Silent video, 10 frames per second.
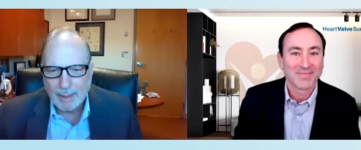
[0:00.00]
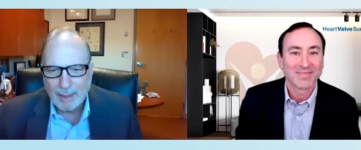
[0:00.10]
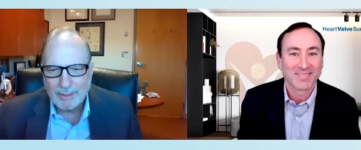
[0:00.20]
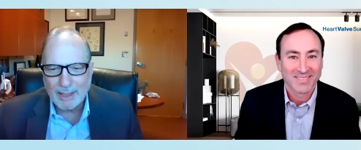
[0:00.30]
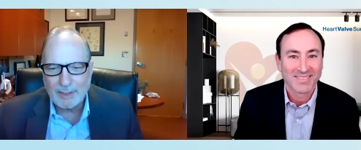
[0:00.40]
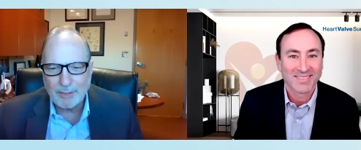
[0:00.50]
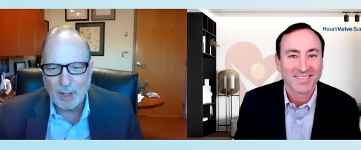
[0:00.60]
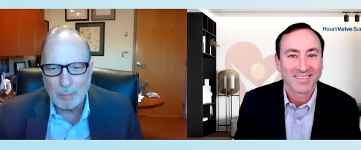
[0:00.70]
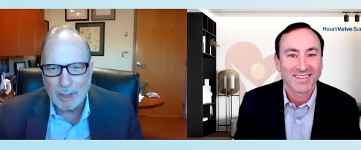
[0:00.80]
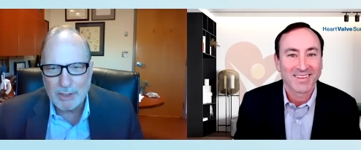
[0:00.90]
Speaker 1: Thank you
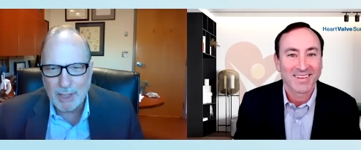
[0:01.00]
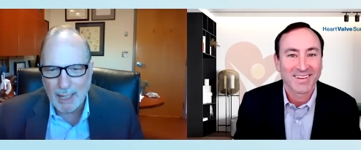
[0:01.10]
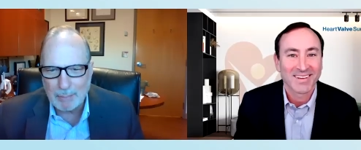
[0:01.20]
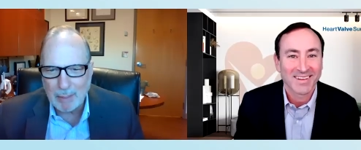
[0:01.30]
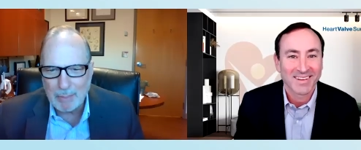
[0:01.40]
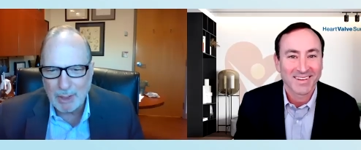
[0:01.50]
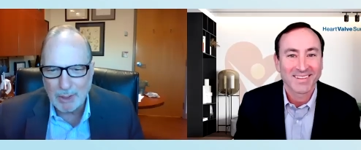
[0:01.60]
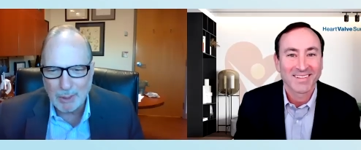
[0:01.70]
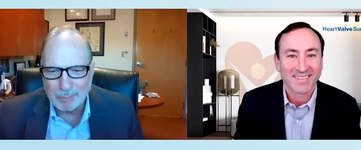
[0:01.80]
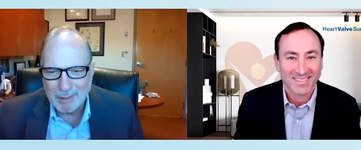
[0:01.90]
very much, Adam. I'm
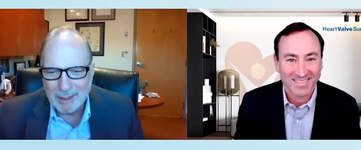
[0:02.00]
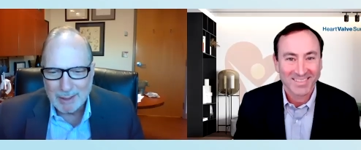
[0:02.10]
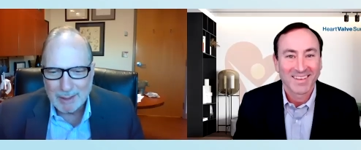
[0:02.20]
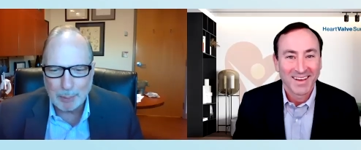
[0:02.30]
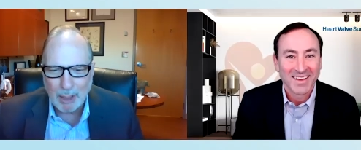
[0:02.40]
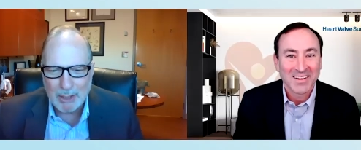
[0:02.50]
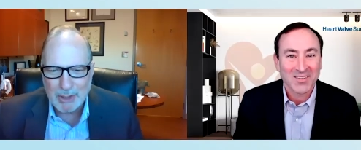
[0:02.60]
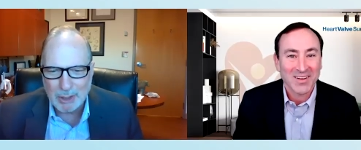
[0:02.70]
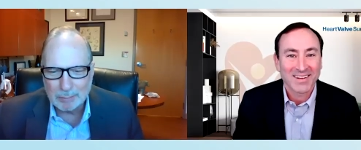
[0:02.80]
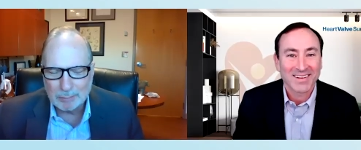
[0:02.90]
here. It's a
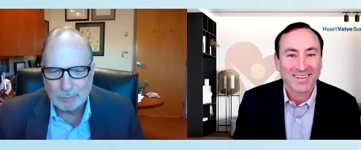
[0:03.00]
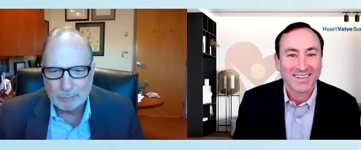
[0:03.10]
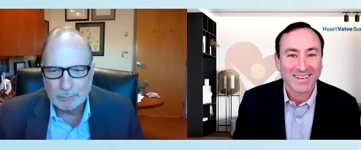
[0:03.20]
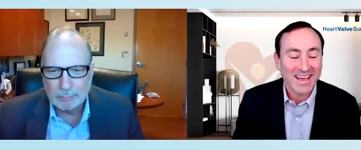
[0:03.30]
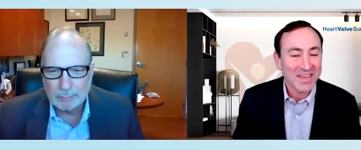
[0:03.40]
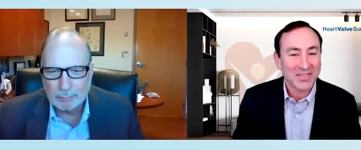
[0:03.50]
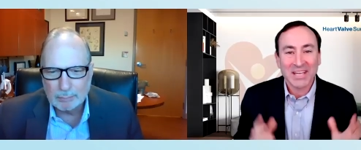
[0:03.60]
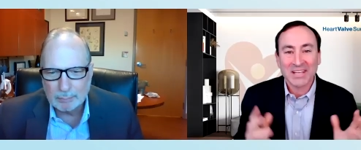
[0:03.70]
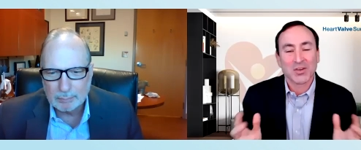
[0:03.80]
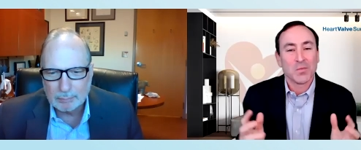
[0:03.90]
pleasure. Yeah,
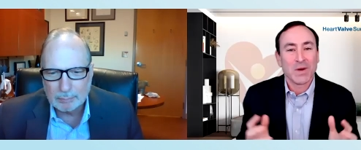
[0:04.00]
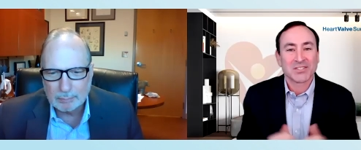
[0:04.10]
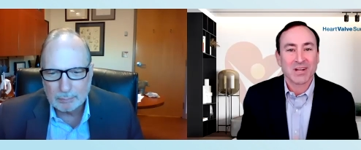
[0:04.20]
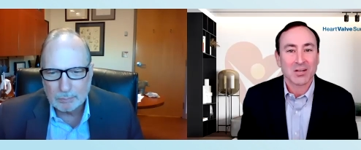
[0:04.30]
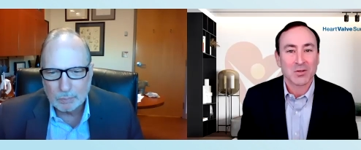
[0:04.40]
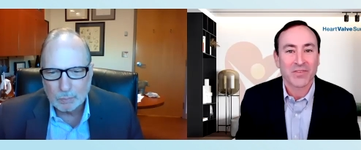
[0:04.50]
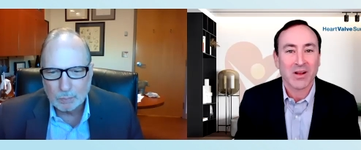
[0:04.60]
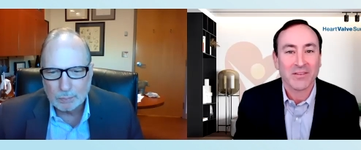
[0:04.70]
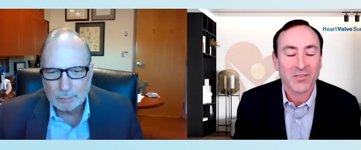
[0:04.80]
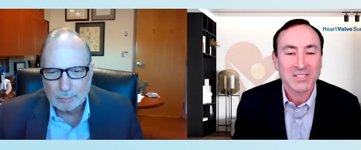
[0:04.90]
thanks so much, Doctor
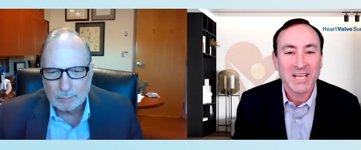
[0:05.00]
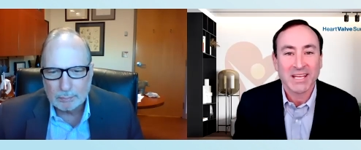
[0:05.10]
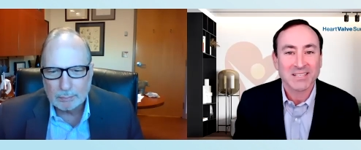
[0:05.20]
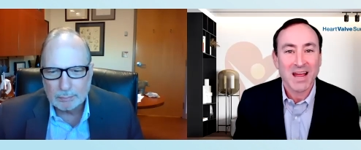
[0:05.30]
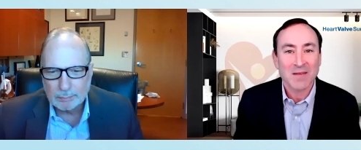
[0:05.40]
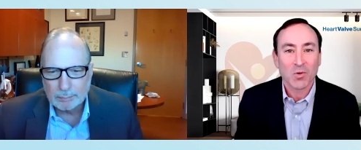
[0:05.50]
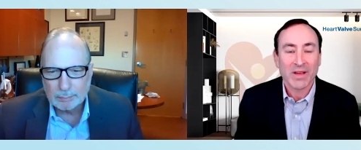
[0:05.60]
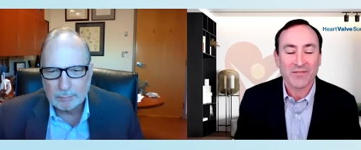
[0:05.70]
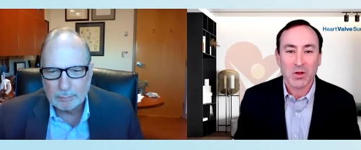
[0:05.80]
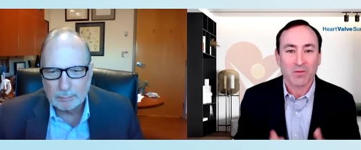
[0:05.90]
Bavaria, for taking time
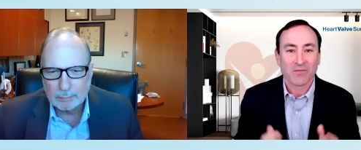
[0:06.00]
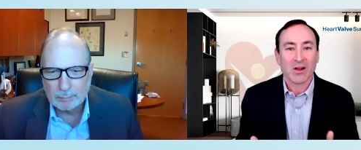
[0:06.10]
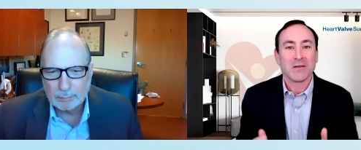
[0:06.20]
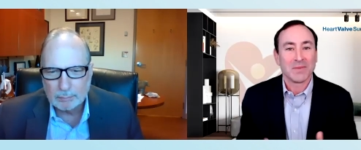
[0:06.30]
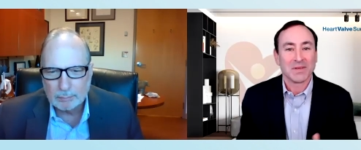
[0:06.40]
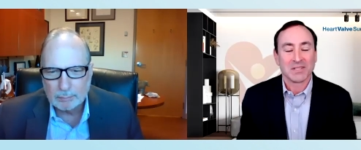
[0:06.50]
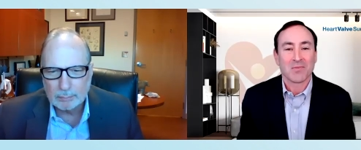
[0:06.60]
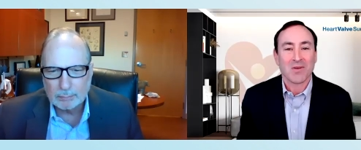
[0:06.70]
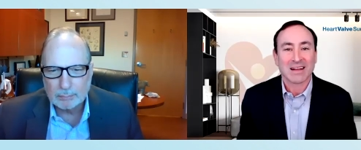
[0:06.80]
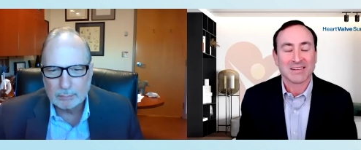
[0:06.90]
away from your very busy
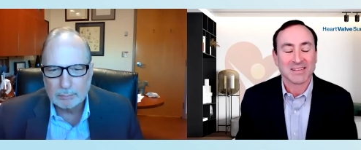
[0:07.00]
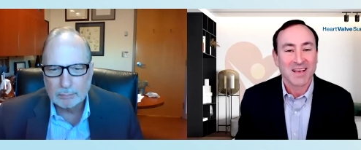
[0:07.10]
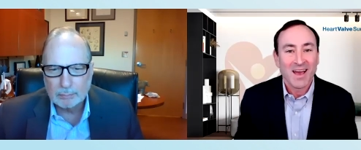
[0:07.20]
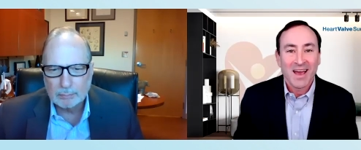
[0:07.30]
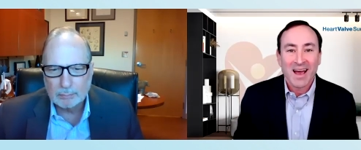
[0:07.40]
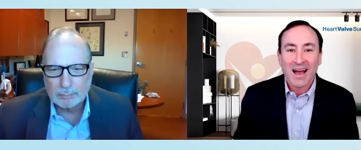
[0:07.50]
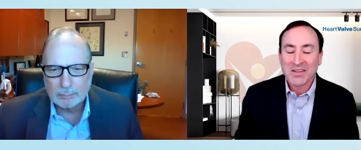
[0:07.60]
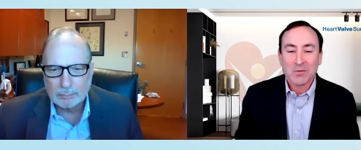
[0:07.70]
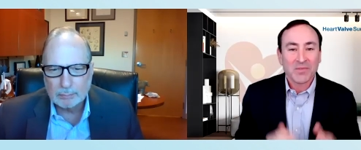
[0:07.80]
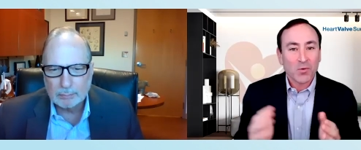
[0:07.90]
practice. You
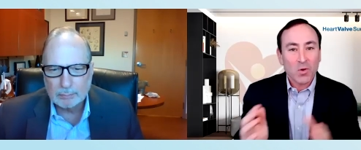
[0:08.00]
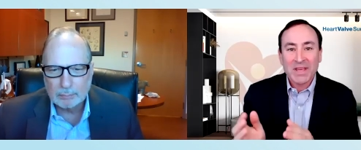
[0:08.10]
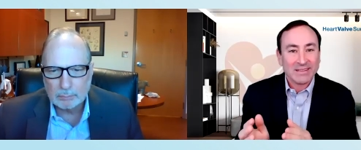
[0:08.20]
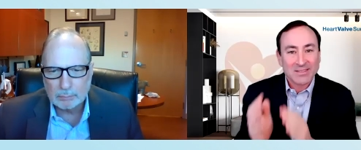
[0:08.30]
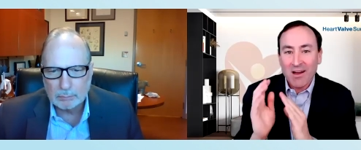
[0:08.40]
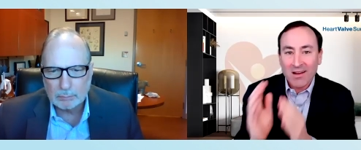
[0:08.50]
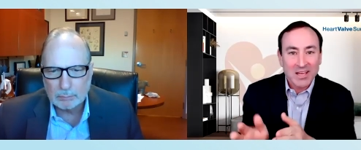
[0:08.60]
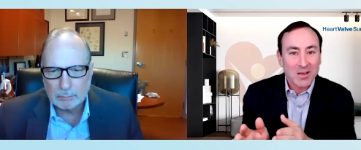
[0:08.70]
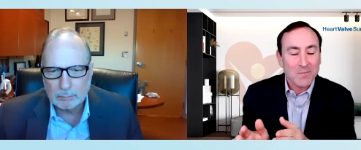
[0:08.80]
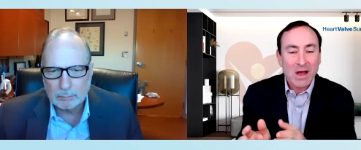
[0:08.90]
know, before we get
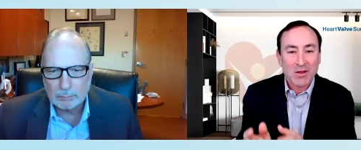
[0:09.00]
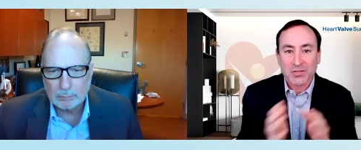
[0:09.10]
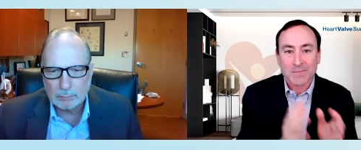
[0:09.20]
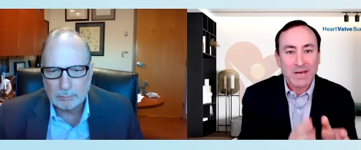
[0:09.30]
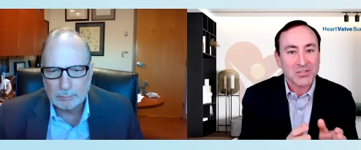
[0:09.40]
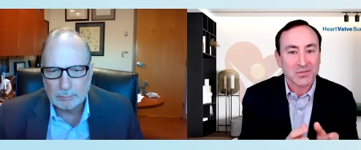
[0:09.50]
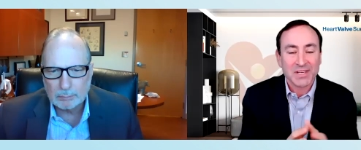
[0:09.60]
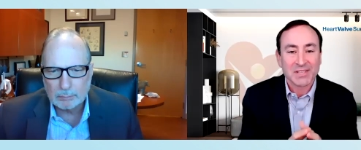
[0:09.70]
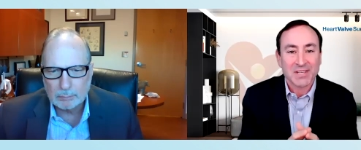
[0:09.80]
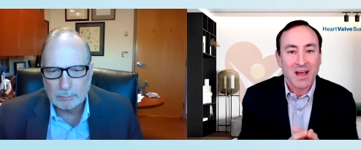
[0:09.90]
talking about your
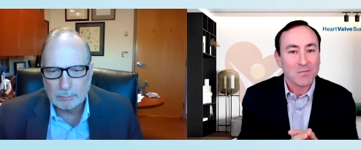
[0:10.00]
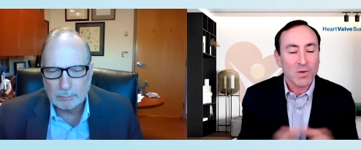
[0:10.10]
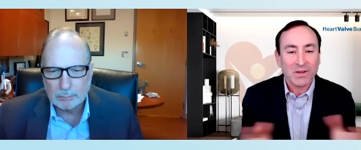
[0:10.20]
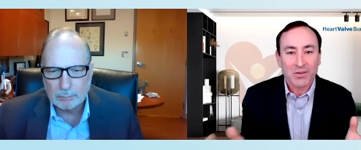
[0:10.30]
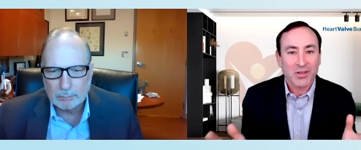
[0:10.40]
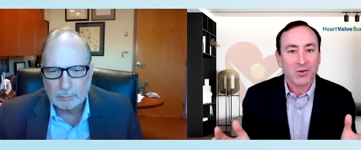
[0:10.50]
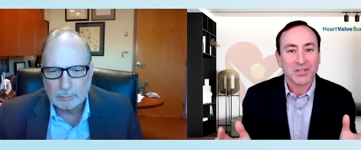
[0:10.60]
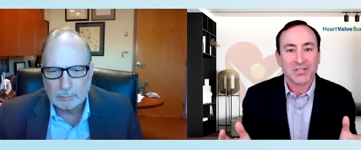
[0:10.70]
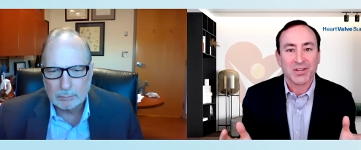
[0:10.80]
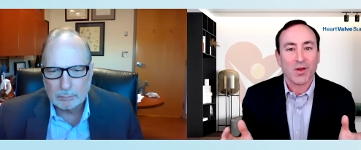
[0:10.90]
specialties, I'm real
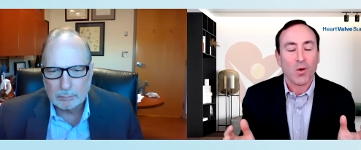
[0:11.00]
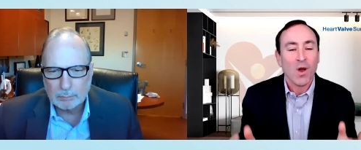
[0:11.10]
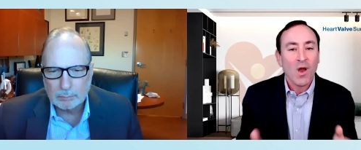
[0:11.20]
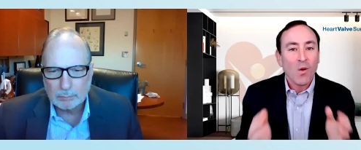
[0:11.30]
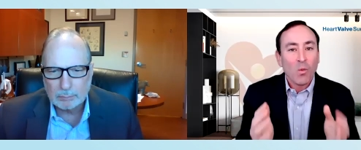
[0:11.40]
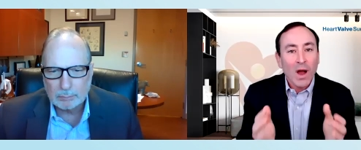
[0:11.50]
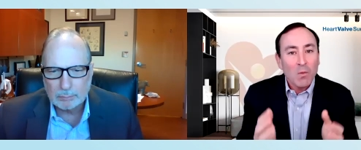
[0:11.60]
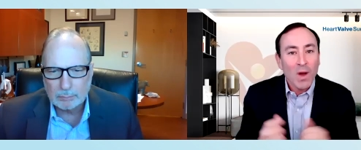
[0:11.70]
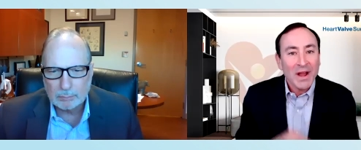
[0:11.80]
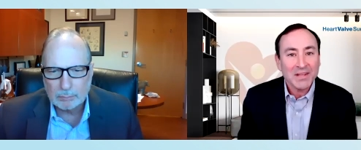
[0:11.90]
curious to know, wh
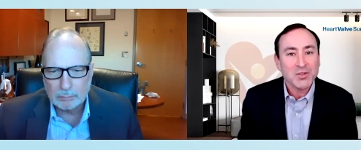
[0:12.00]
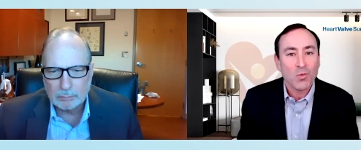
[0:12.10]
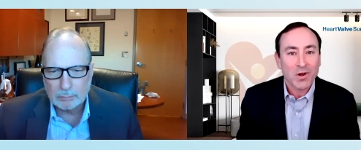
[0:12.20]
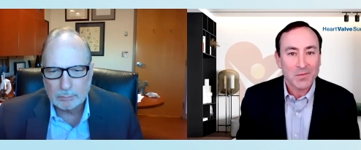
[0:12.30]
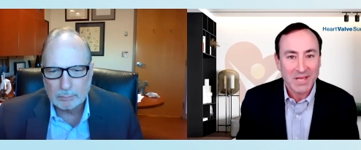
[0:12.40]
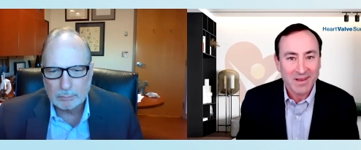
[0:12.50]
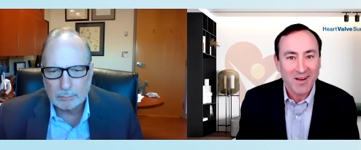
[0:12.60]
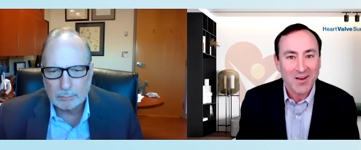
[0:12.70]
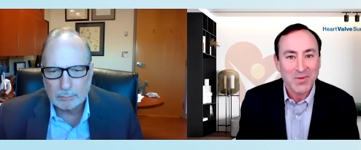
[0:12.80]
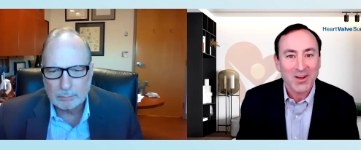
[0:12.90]
why did you want to
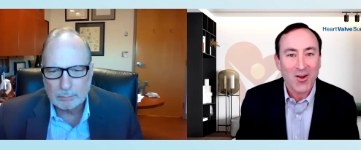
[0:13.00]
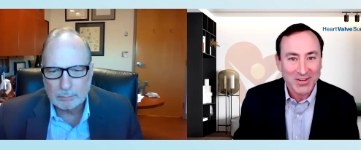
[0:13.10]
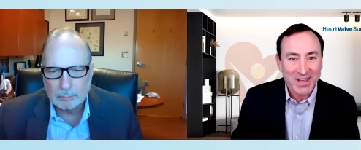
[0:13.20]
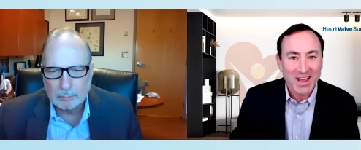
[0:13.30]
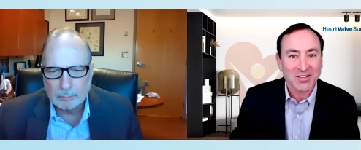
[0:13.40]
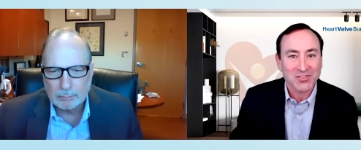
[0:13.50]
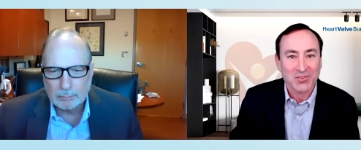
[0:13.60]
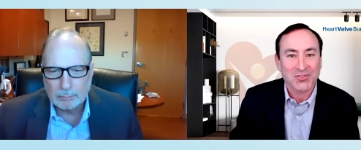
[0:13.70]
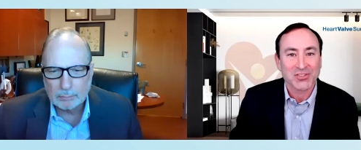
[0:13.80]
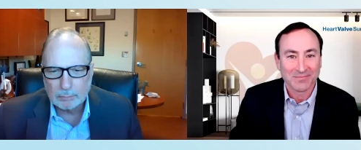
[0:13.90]
become a cardiac
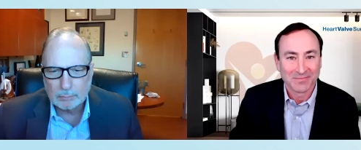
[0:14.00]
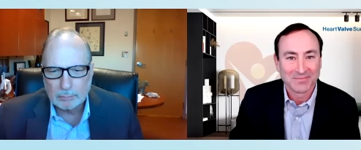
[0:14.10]
surgeon?